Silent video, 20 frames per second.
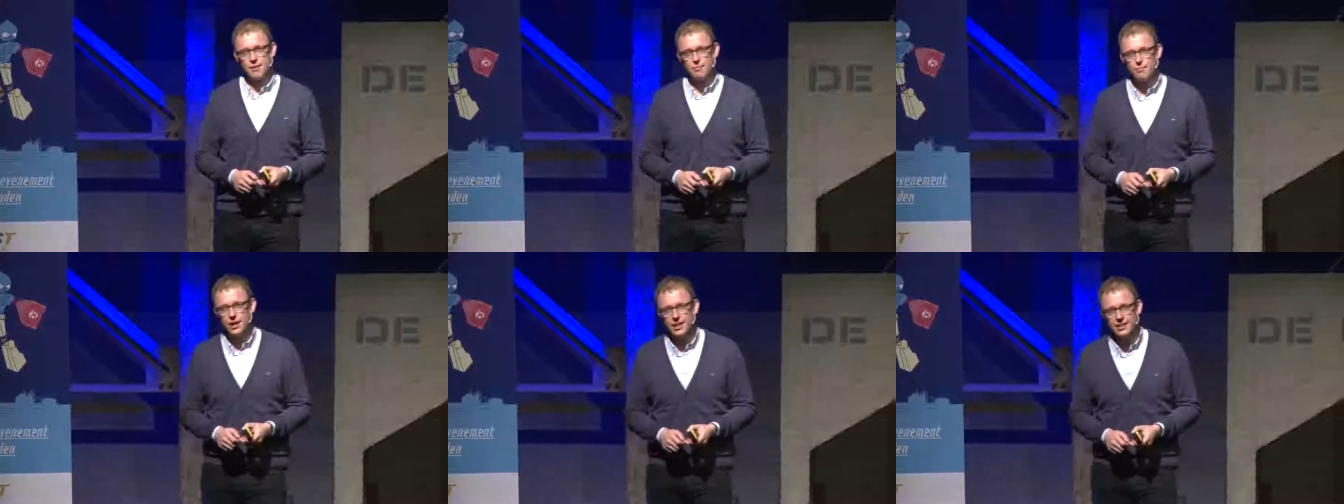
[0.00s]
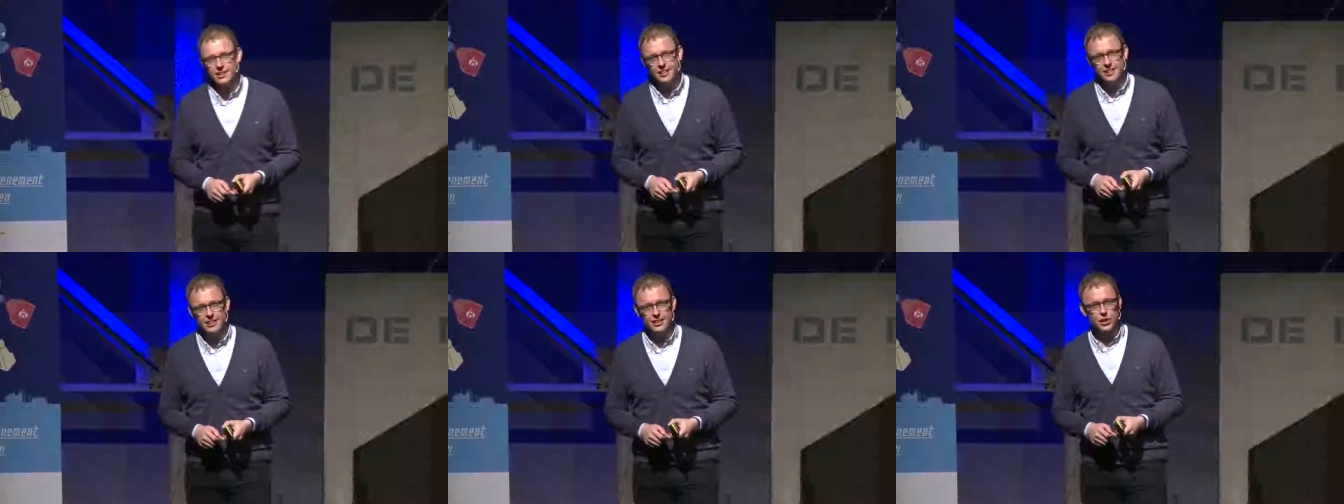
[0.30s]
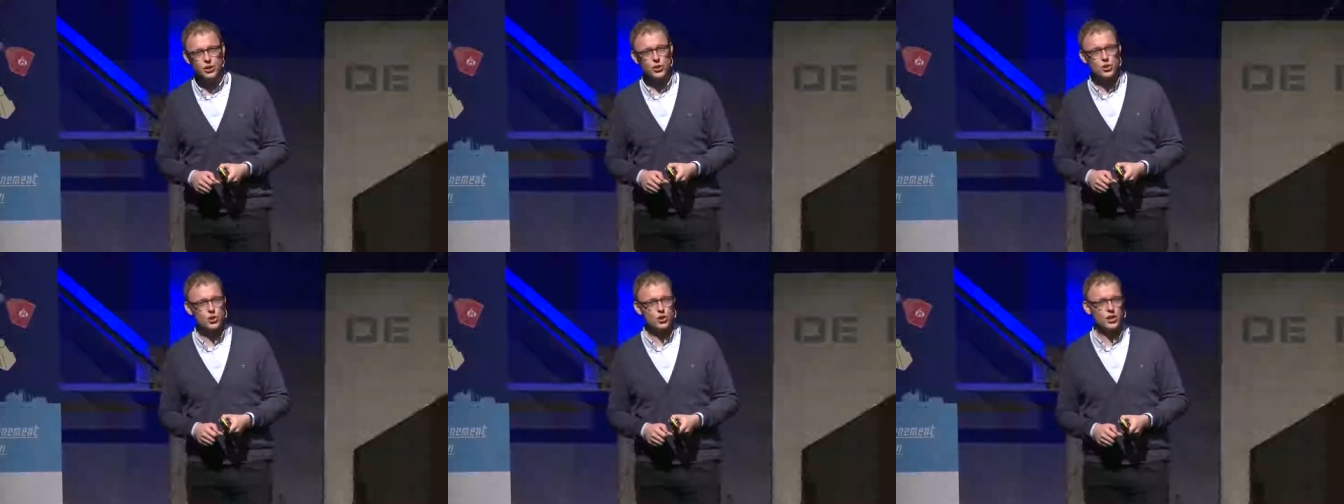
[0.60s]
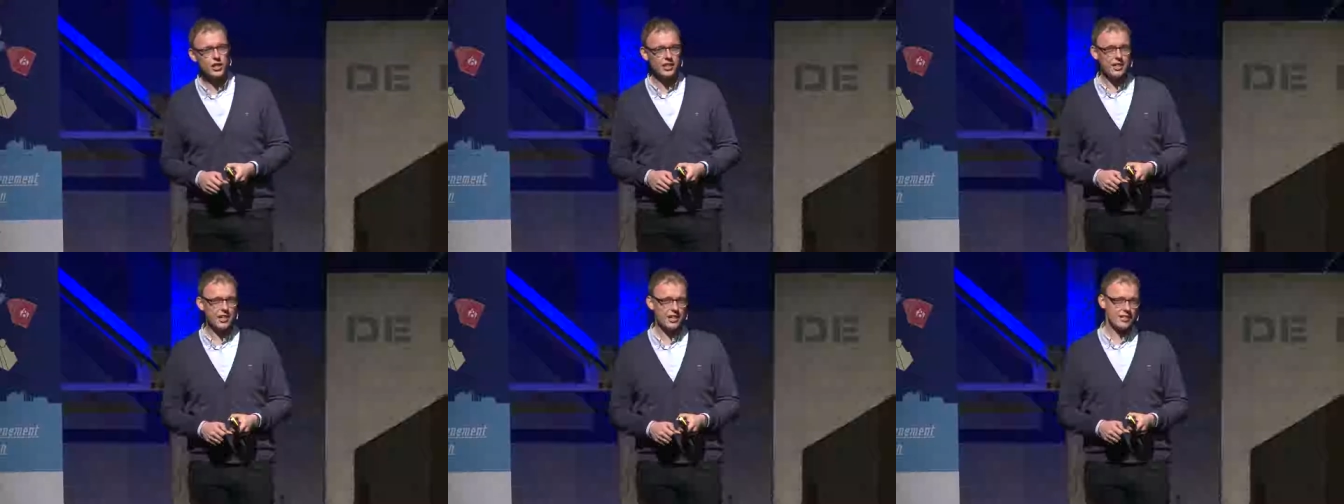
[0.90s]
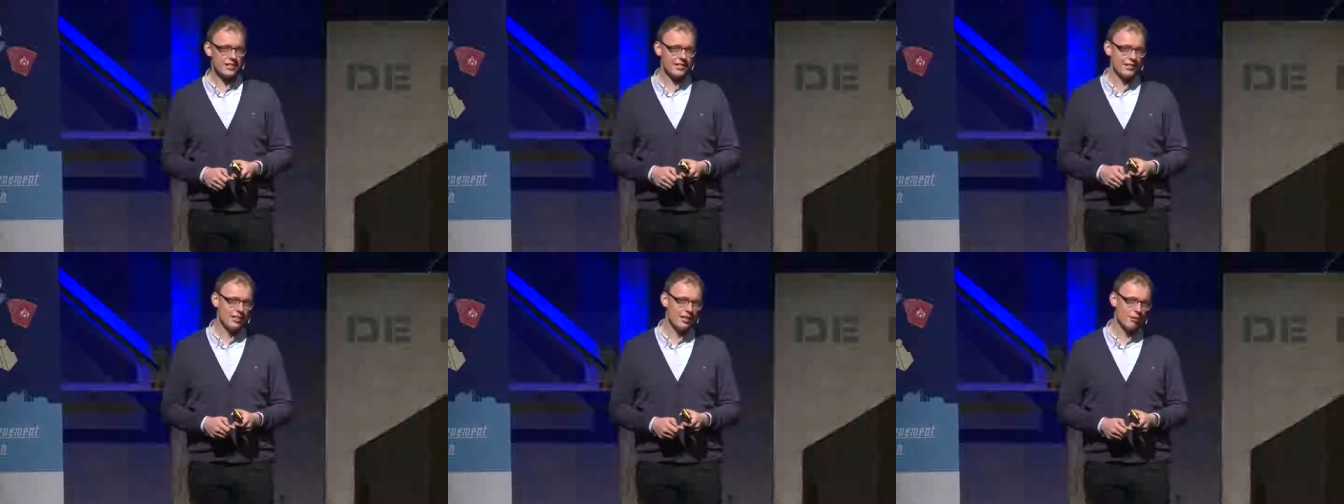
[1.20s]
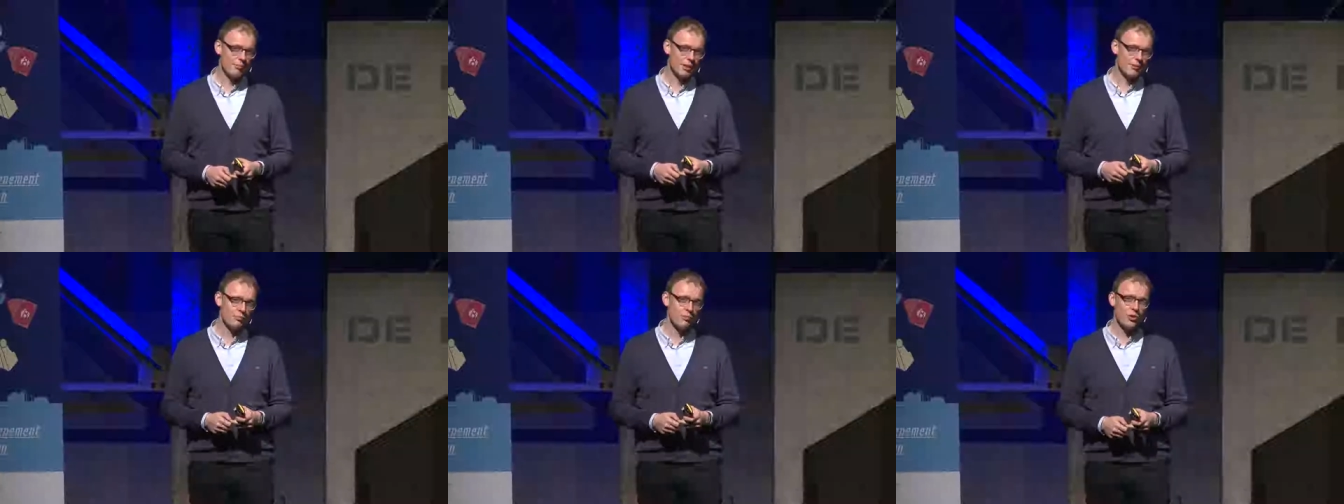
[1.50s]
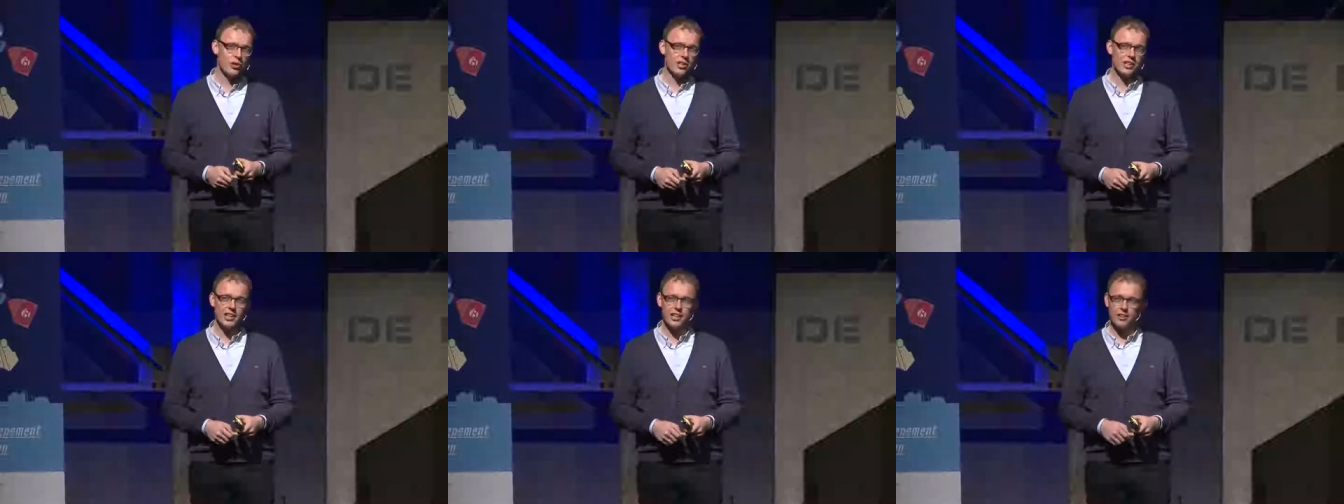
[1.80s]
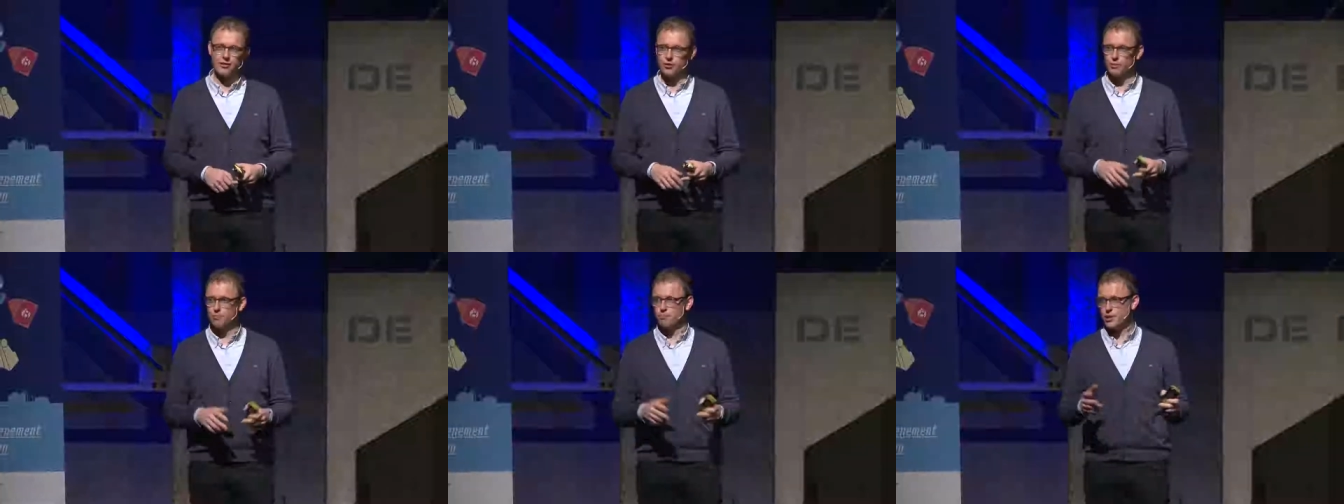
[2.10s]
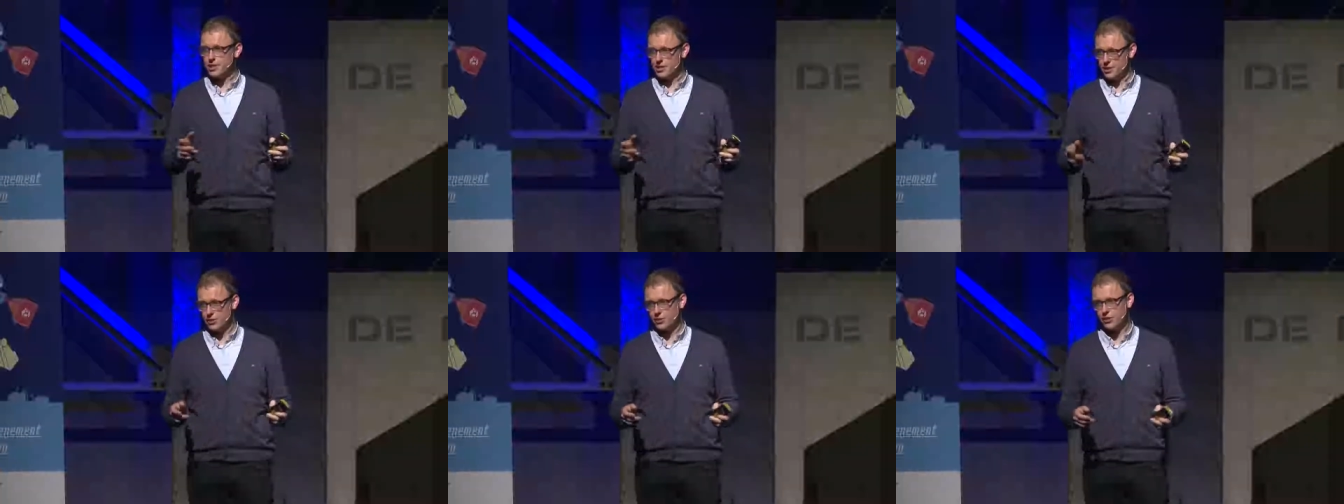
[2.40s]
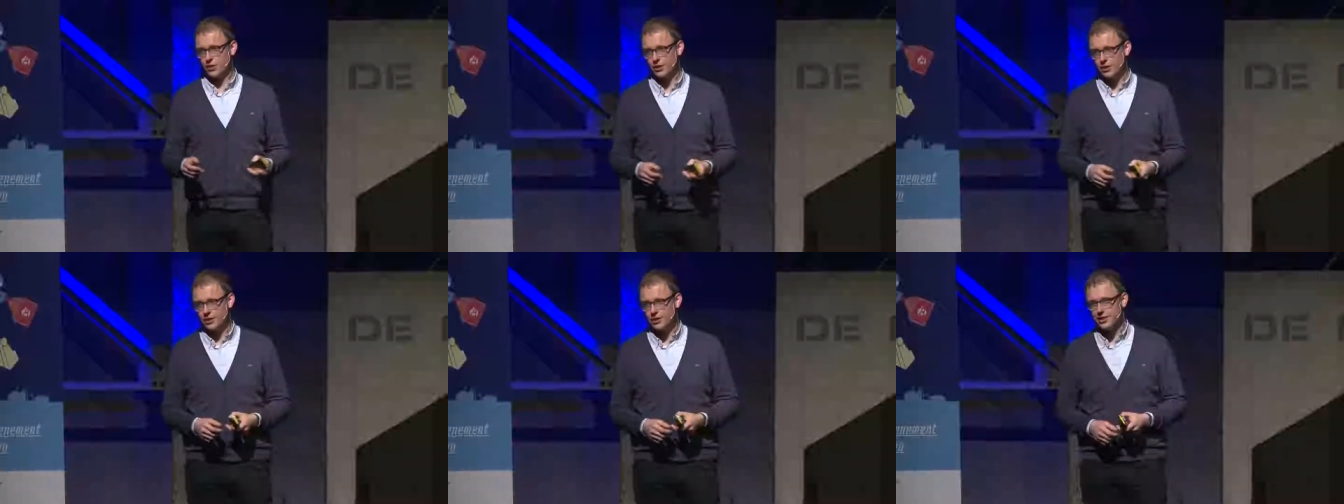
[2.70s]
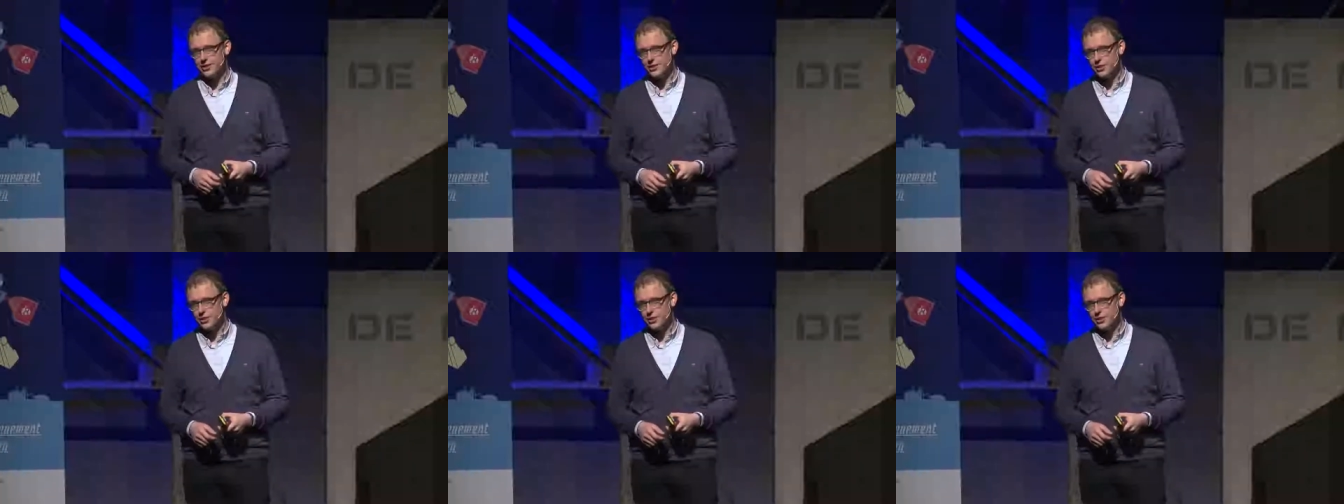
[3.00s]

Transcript: but uh, usually there is a little bit more the kind of the business crowd.